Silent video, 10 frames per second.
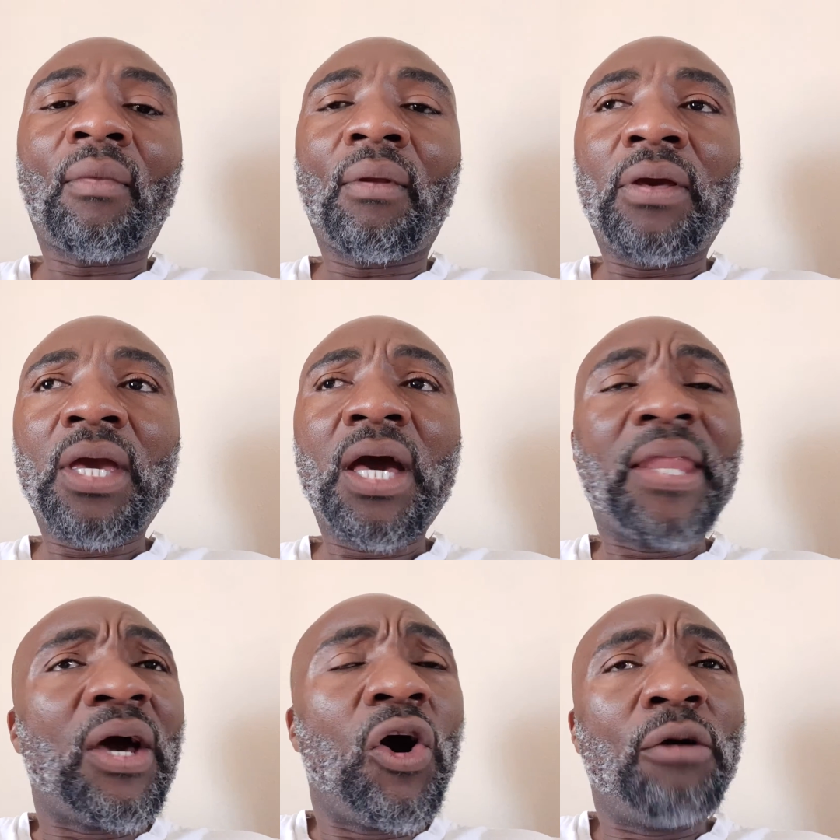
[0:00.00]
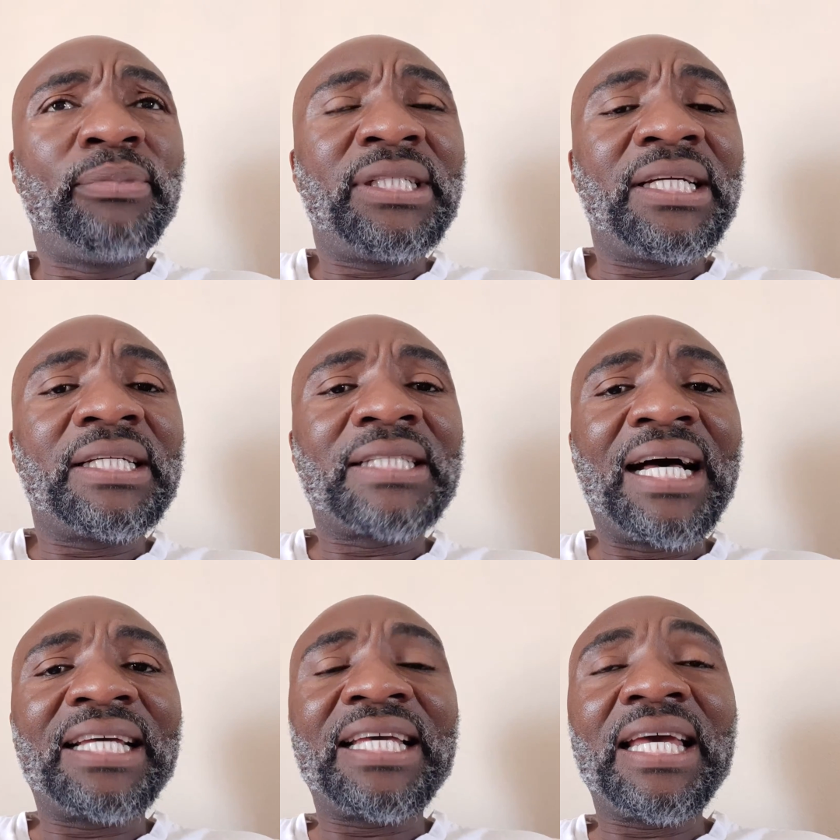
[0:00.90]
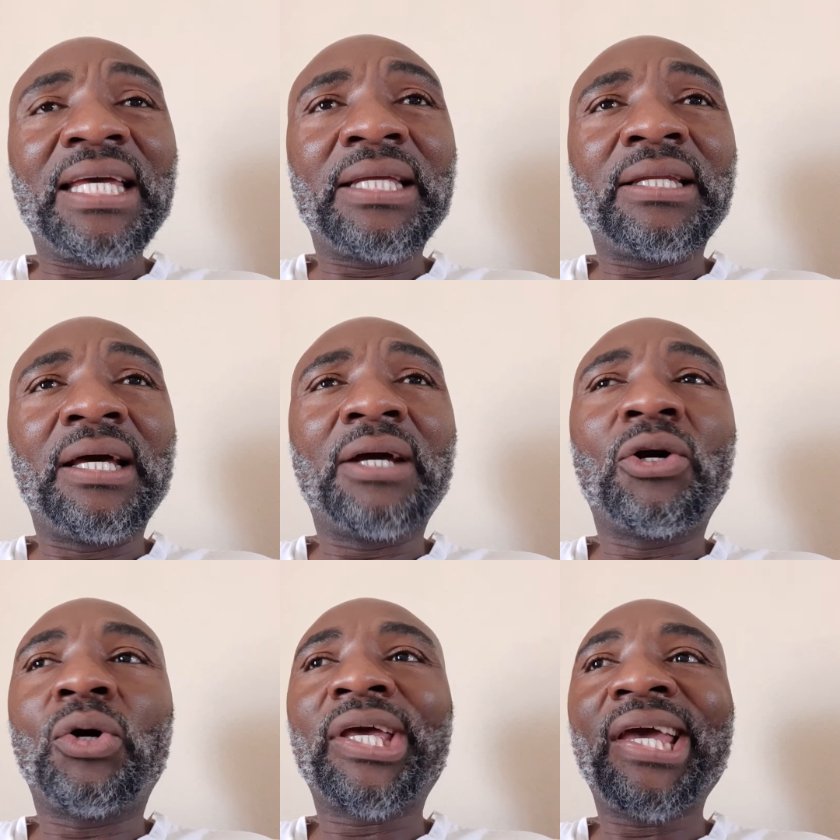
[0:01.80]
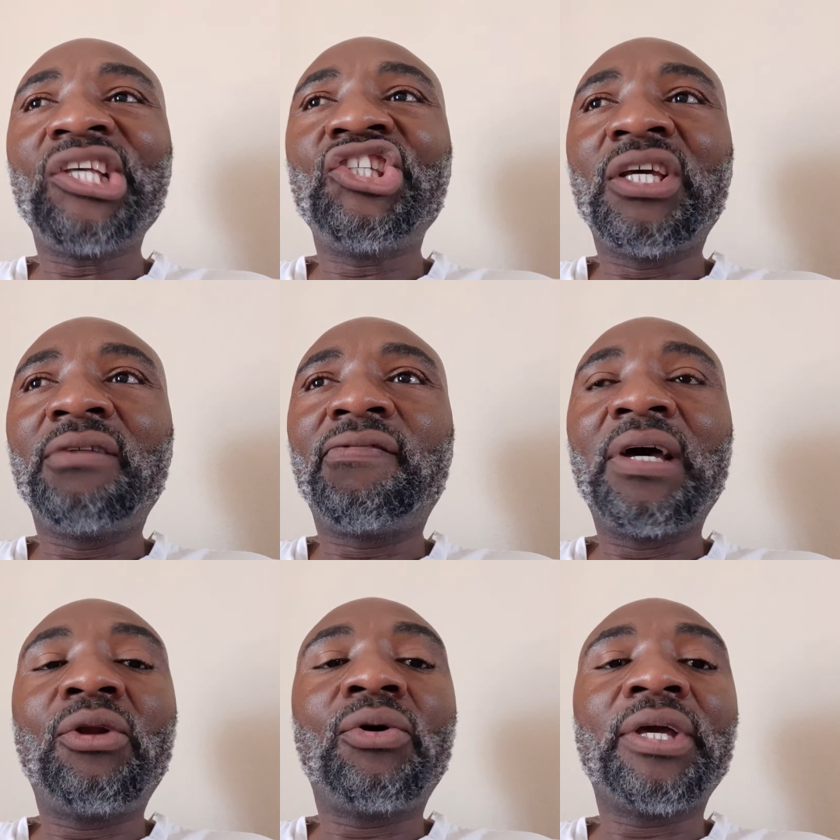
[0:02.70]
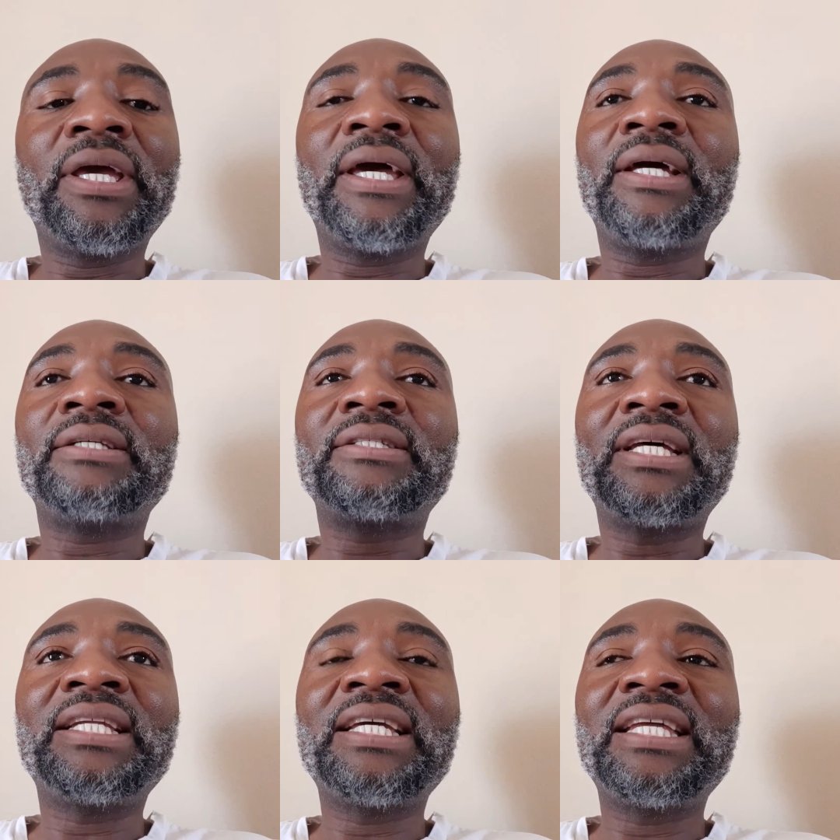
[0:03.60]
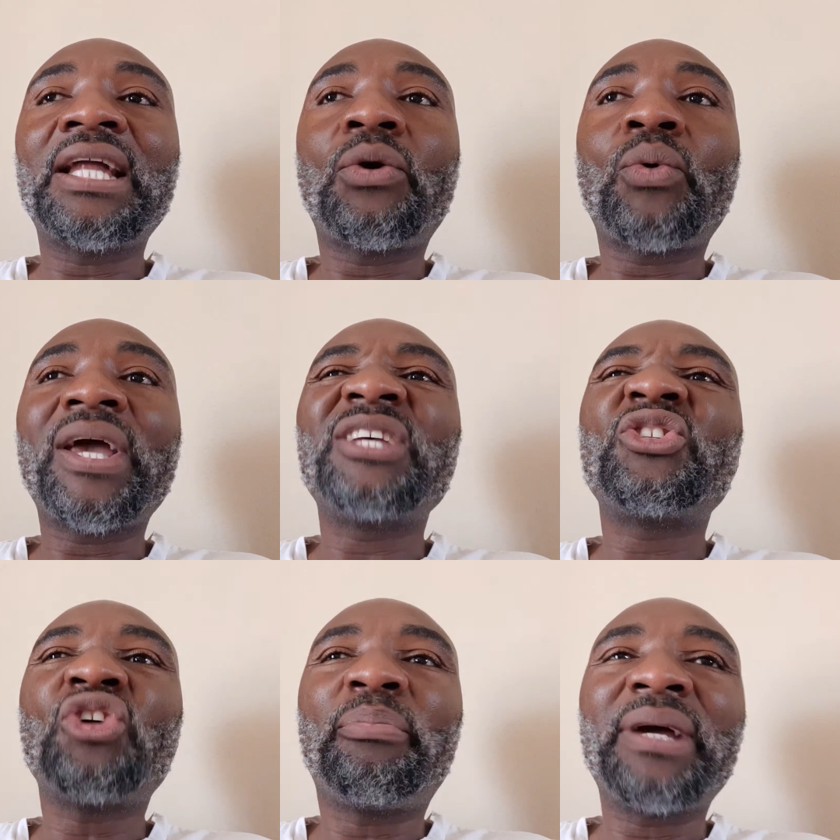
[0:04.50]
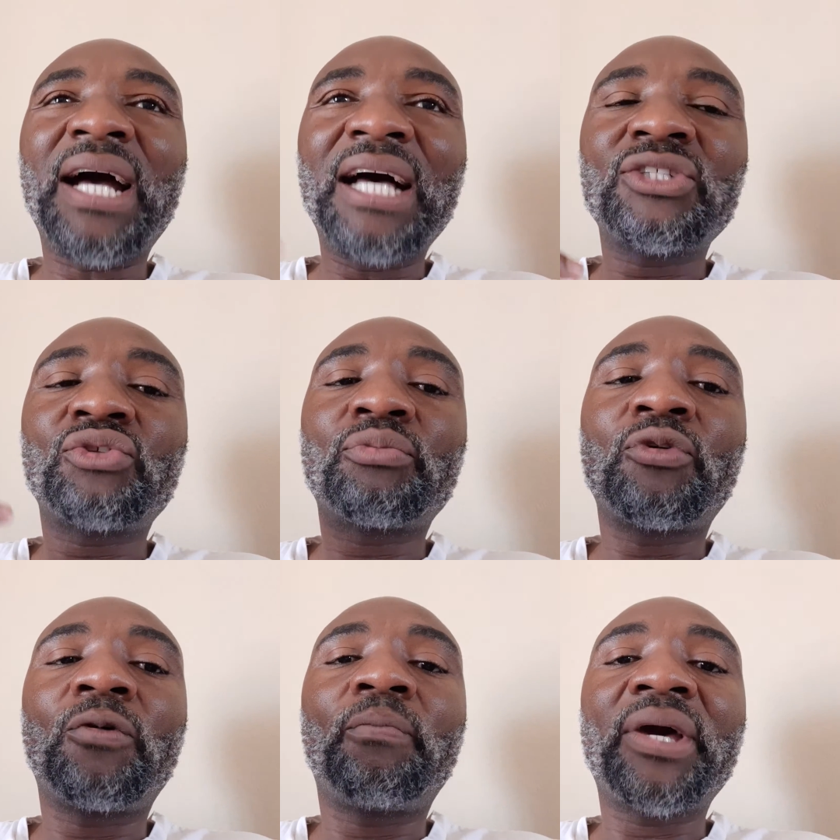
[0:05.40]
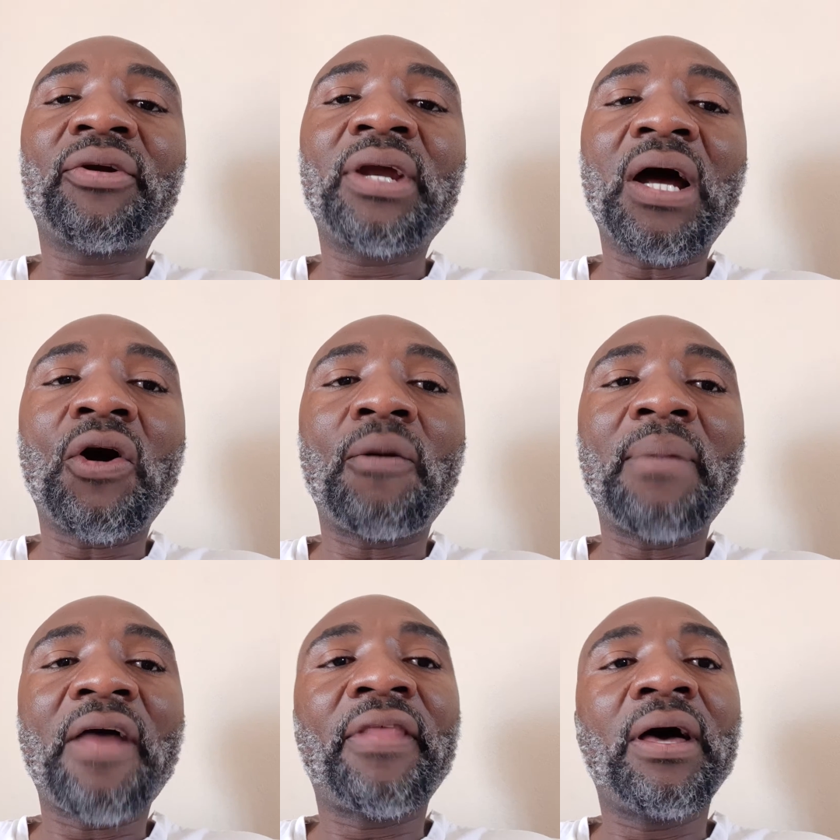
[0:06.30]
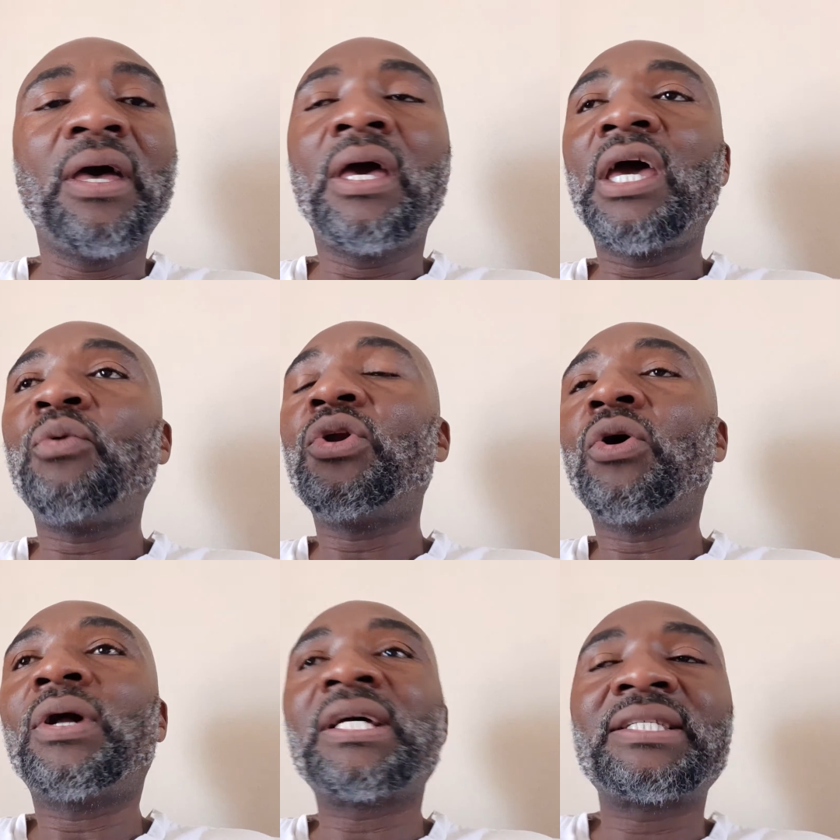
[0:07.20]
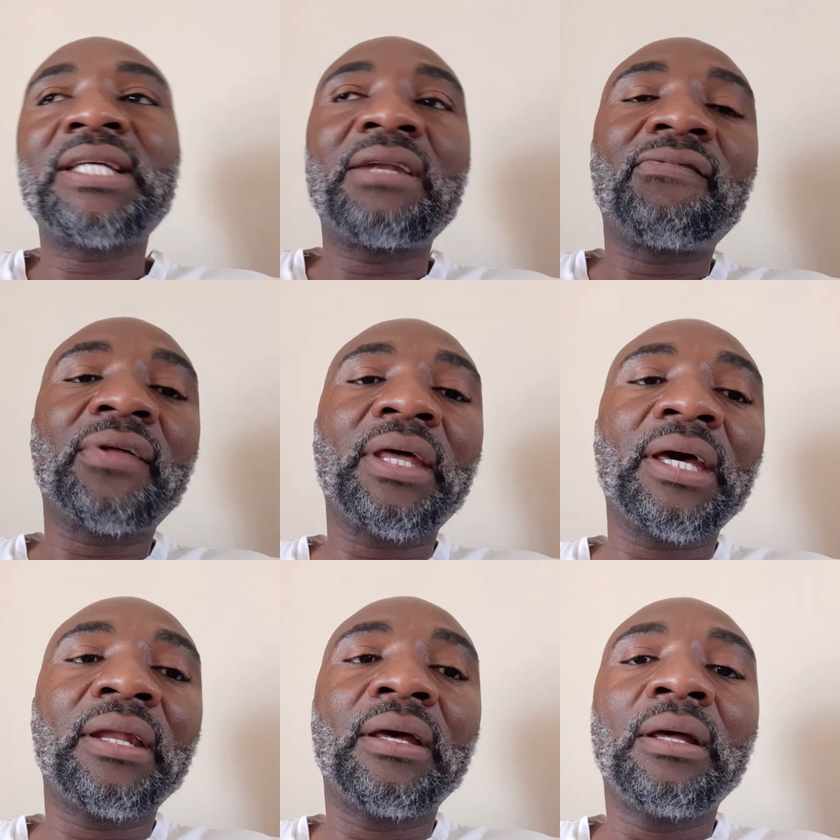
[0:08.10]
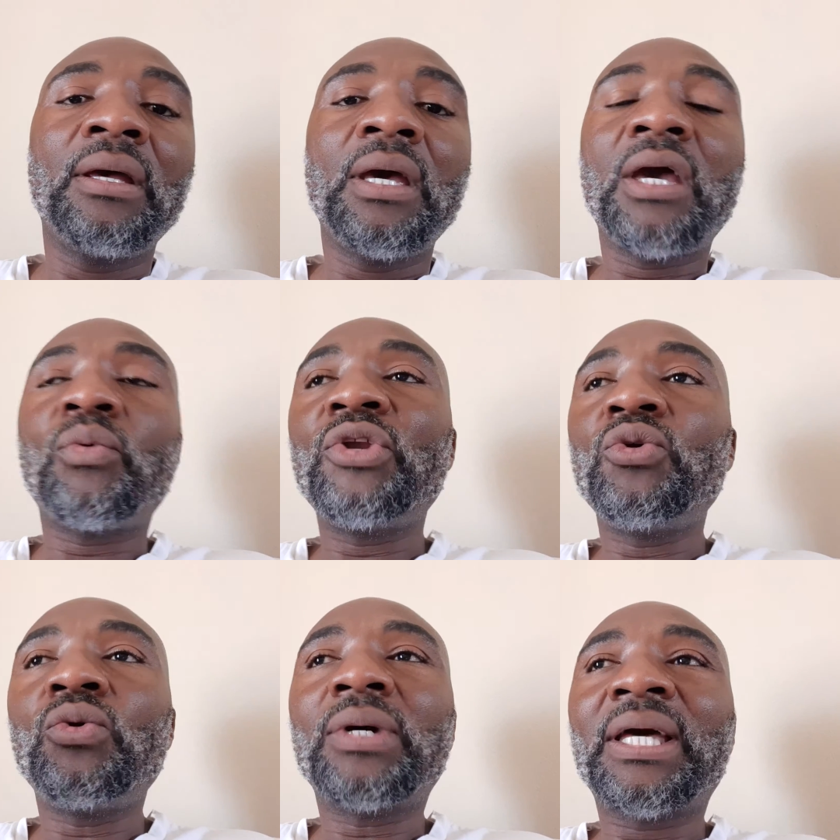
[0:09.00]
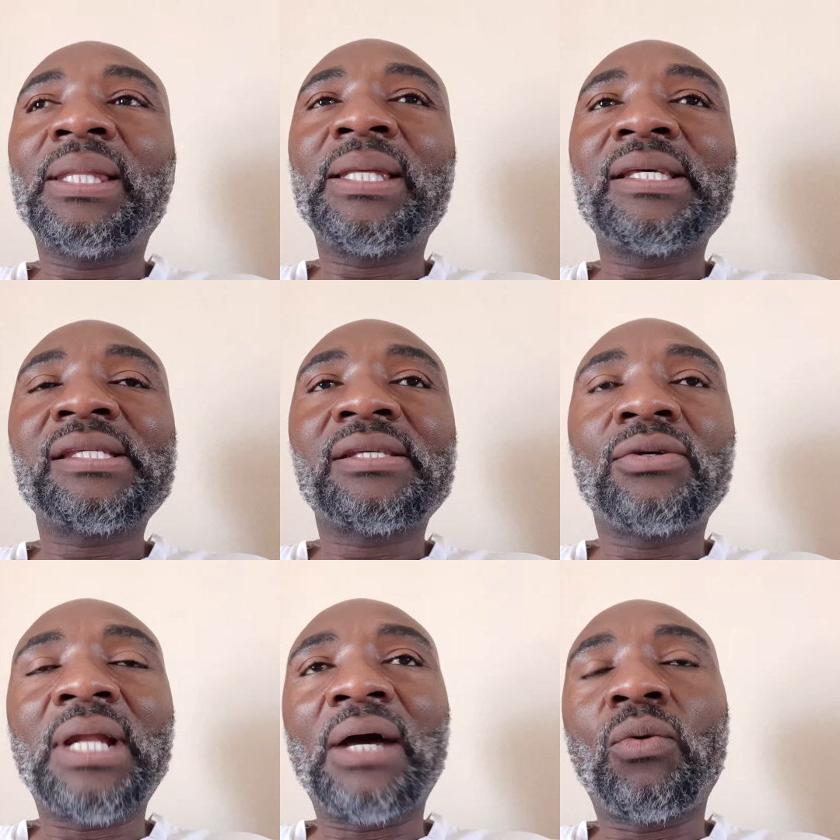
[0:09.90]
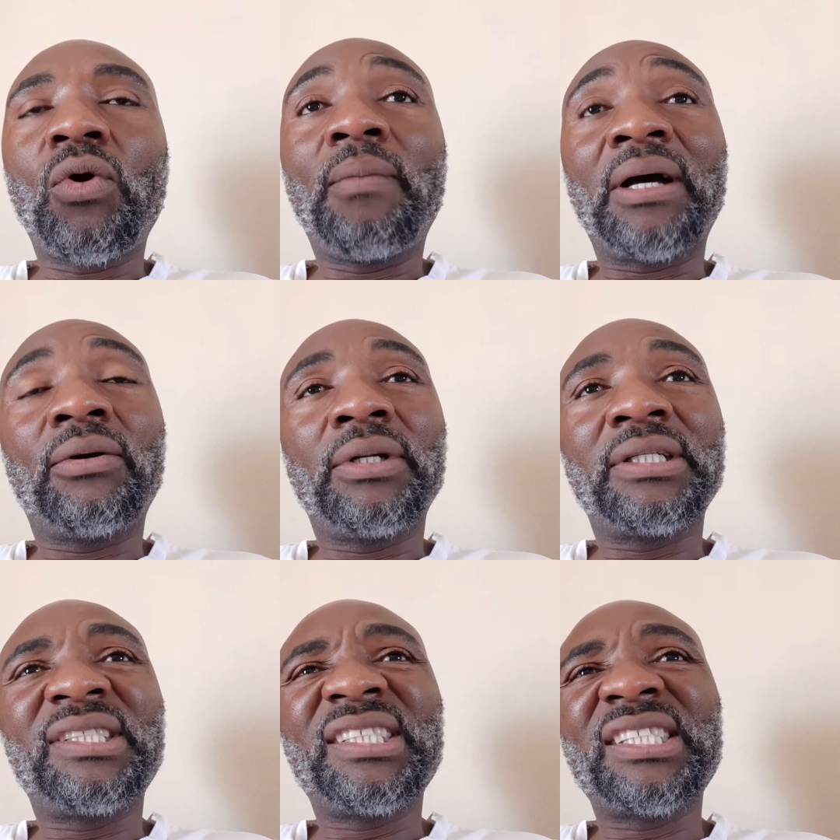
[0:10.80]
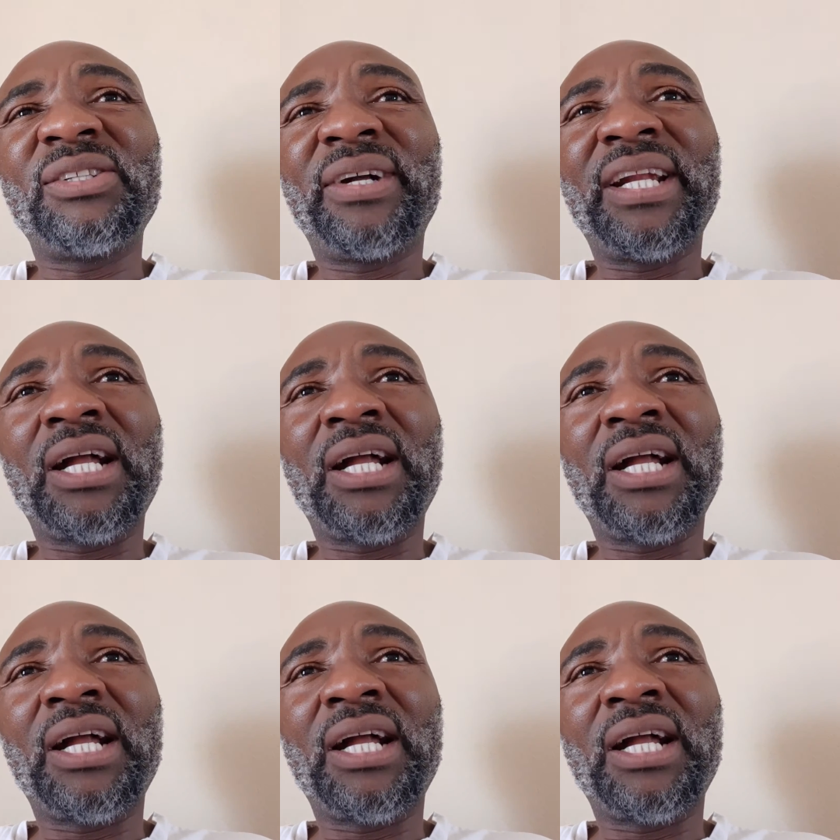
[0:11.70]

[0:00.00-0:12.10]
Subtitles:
here the optics again, a Caucasian fellow here is standing in our way, stopping us to go bury our mother, and we're not gonna stand for that. And when you look at this, you're like, oh my goodness, this is not an